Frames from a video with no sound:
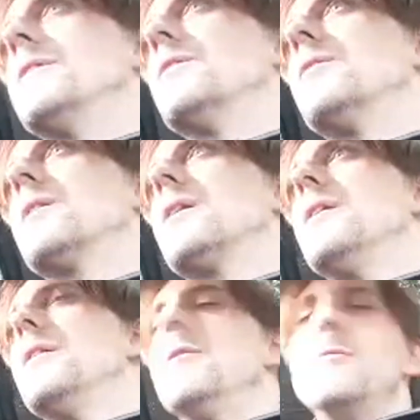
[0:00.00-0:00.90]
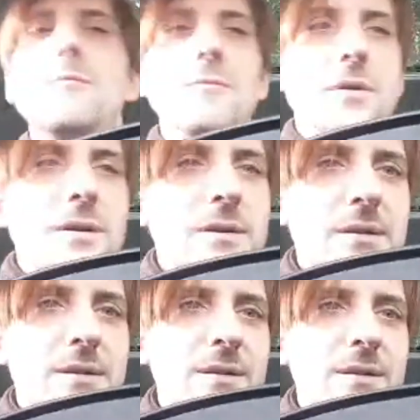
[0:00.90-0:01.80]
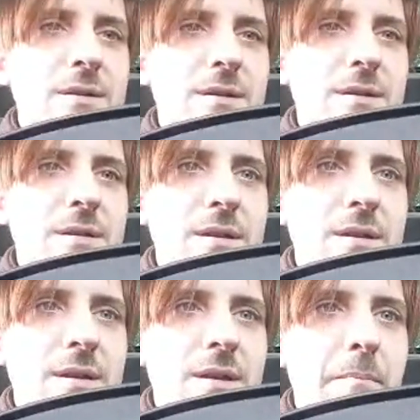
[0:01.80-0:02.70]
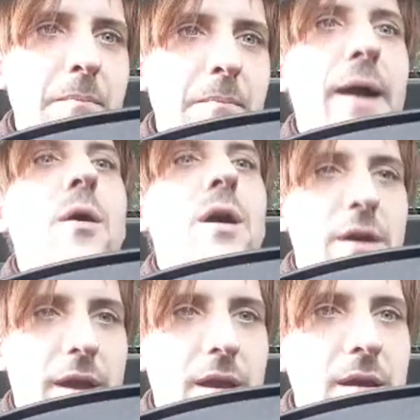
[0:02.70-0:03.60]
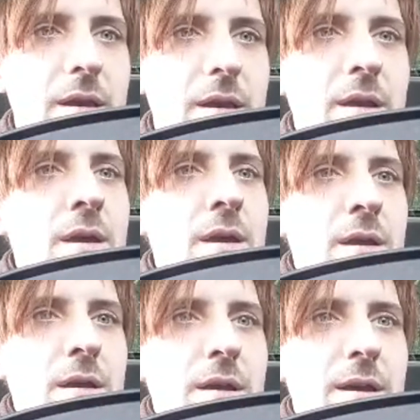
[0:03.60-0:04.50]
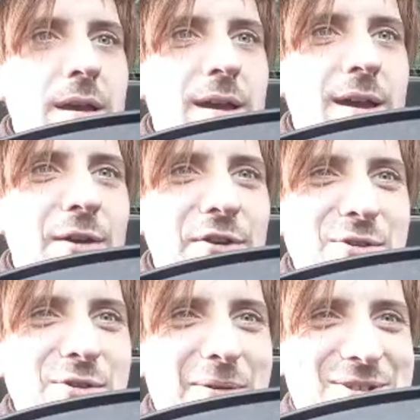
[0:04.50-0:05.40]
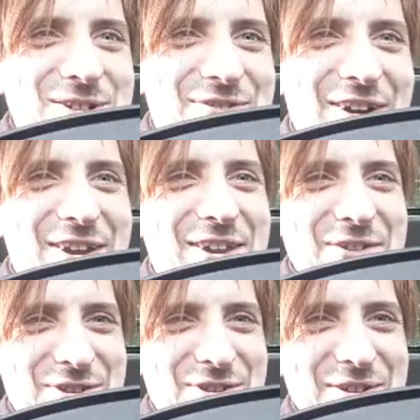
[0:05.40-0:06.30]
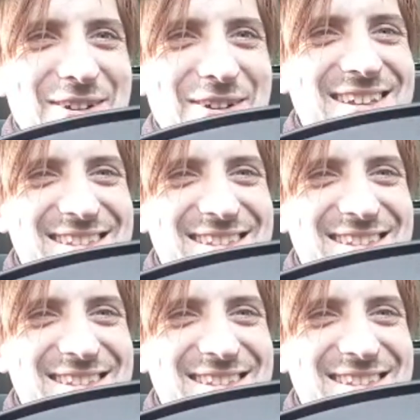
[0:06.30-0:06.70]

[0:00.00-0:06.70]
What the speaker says: Right, guys, I really gotta go. Male. Oh, okay. Only 2 options. Fuck you, Sue.